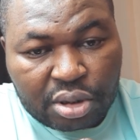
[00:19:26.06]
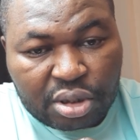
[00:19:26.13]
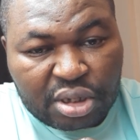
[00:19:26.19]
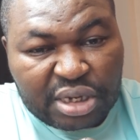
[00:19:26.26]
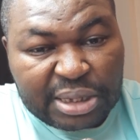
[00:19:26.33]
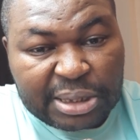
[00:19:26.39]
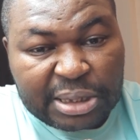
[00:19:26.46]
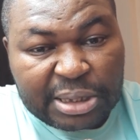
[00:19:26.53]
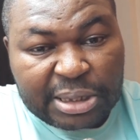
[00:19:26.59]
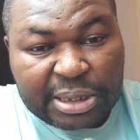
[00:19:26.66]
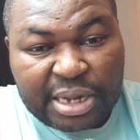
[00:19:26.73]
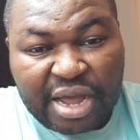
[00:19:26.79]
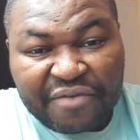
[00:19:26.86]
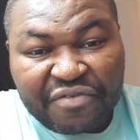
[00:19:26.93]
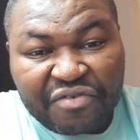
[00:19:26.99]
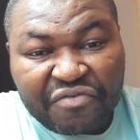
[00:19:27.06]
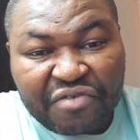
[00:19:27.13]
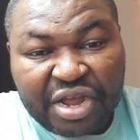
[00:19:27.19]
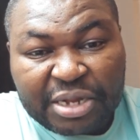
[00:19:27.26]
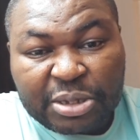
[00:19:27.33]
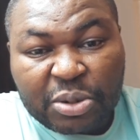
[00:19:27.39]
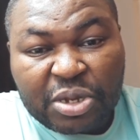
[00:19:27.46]
the citizens have the
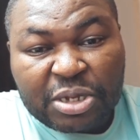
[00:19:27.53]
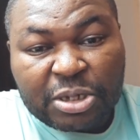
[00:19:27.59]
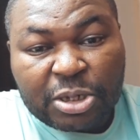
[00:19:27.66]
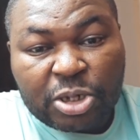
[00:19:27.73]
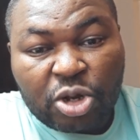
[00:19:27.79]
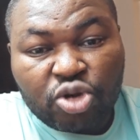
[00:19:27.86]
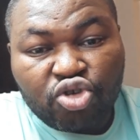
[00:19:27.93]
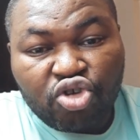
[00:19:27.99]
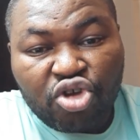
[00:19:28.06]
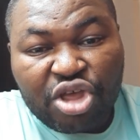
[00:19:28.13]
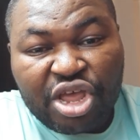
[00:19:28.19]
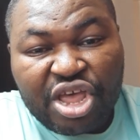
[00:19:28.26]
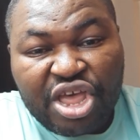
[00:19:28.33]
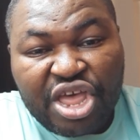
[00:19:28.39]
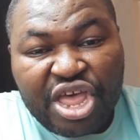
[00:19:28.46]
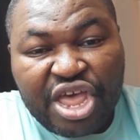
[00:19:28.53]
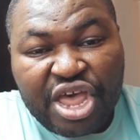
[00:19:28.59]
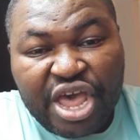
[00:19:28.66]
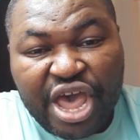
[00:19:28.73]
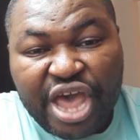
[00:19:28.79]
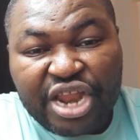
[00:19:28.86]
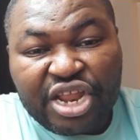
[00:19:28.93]
right to insult
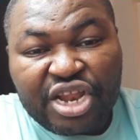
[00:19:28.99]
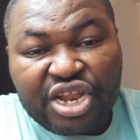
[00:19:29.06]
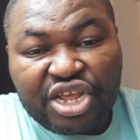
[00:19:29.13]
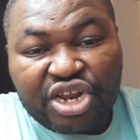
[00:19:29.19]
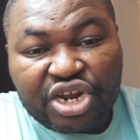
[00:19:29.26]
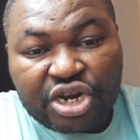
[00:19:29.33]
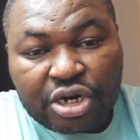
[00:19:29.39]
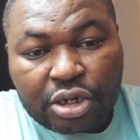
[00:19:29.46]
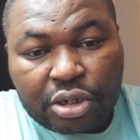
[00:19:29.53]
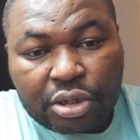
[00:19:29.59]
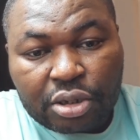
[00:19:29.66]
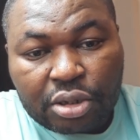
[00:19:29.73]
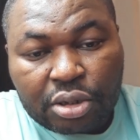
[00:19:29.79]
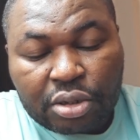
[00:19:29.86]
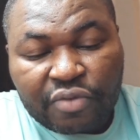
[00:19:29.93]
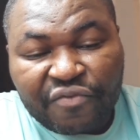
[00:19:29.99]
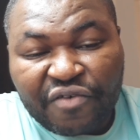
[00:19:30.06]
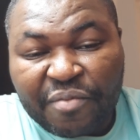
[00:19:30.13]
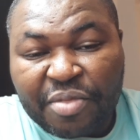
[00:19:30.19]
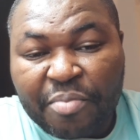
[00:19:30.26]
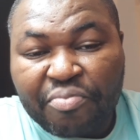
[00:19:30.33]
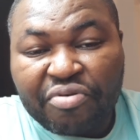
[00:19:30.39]
any leader,
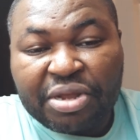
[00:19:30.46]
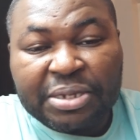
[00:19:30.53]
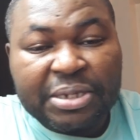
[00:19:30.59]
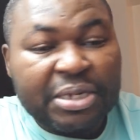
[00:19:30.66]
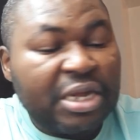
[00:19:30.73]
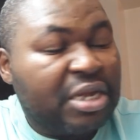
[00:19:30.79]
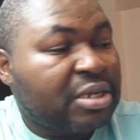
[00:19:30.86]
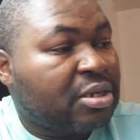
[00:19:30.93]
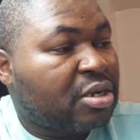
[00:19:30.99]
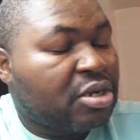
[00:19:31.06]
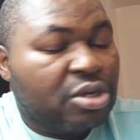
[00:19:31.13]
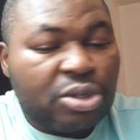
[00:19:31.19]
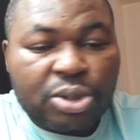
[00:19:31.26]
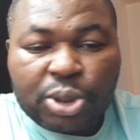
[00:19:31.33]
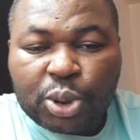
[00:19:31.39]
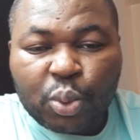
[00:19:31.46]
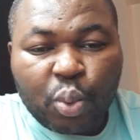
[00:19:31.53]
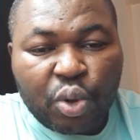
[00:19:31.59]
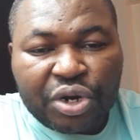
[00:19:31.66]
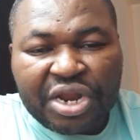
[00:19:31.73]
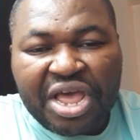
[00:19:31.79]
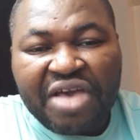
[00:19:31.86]
from the president to
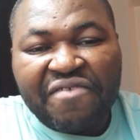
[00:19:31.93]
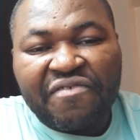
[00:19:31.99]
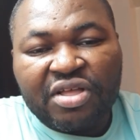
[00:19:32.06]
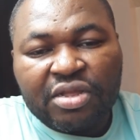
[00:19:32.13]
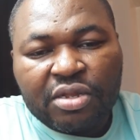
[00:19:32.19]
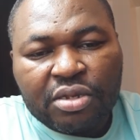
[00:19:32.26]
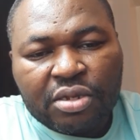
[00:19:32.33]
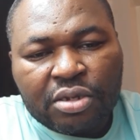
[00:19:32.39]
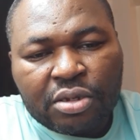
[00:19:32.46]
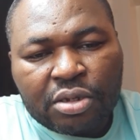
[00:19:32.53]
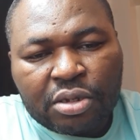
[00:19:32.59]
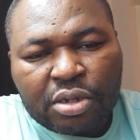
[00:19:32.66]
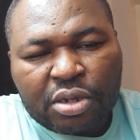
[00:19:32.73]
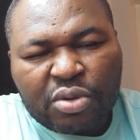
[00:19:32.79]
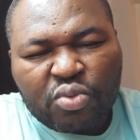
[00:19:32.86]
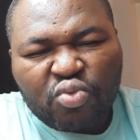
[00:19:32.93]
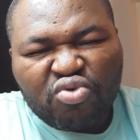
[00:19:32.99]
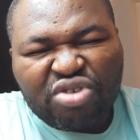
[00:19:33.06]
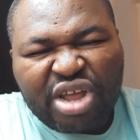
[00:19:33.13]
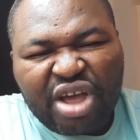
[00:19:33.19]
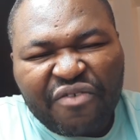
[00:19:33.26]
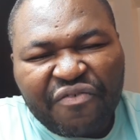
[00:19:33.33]
whatever,
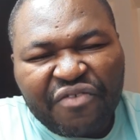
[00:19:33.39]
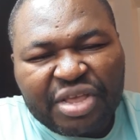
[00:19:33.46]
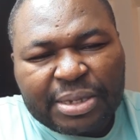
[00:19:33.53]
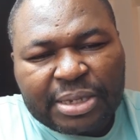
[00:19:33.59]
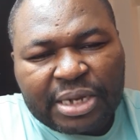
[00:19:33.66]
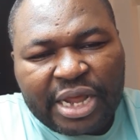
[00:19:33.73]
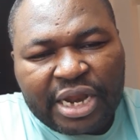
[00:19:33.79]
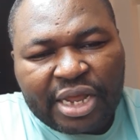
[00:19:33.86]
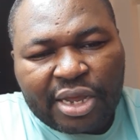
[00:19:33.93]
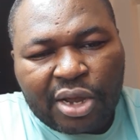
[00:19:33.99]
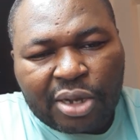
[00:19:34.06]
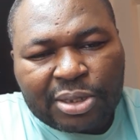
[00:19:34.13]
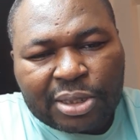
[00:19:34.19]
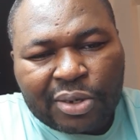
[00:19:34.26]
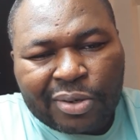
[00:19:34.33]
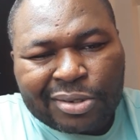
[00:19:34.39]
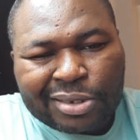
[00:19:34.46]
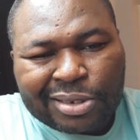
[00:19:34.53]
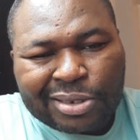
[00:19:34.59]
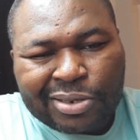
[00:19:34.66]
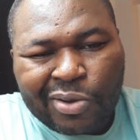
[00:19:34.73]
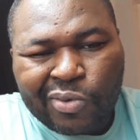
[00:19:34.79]
without facing any
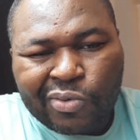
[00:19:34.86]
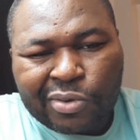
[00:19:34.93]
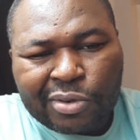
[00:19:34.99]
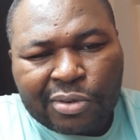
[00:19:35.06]
consequences. So,